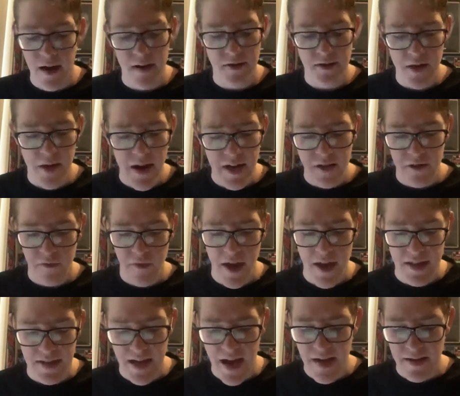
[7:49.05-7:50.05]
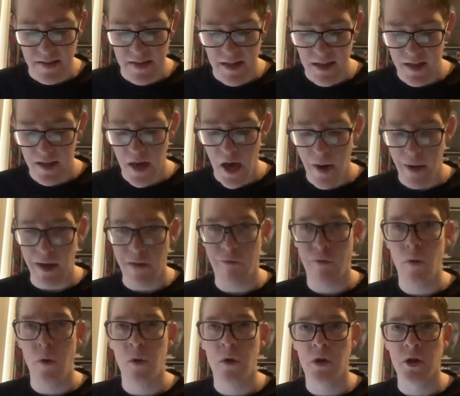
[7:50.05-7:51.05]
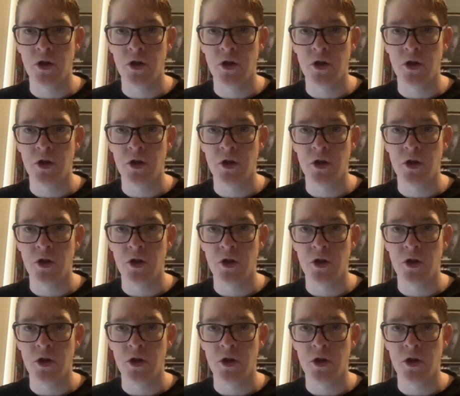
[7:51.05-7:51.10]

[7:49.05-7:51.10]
So that is fantastic going forward.